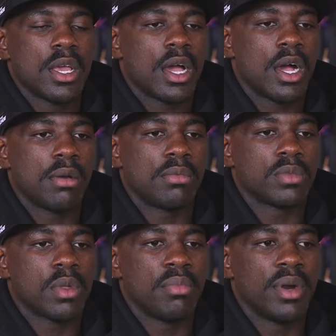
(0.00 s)

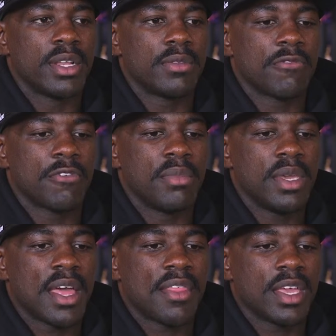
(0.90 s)
But for
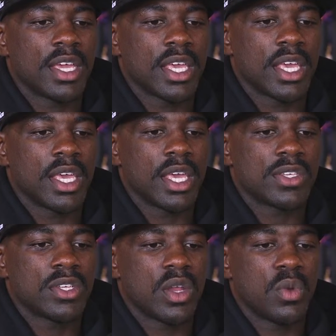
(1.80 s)
me, I think it
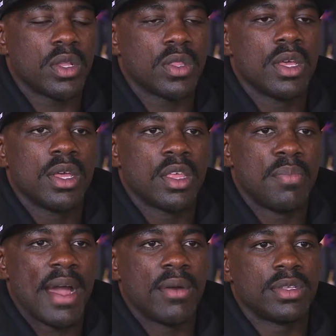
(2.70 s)
started with the
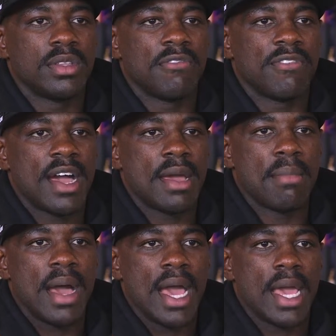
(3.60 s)
power to define
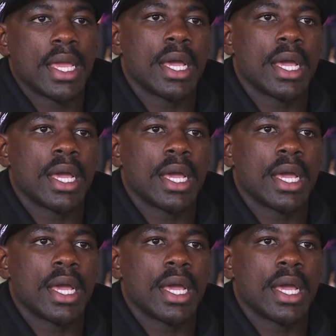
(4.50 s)
my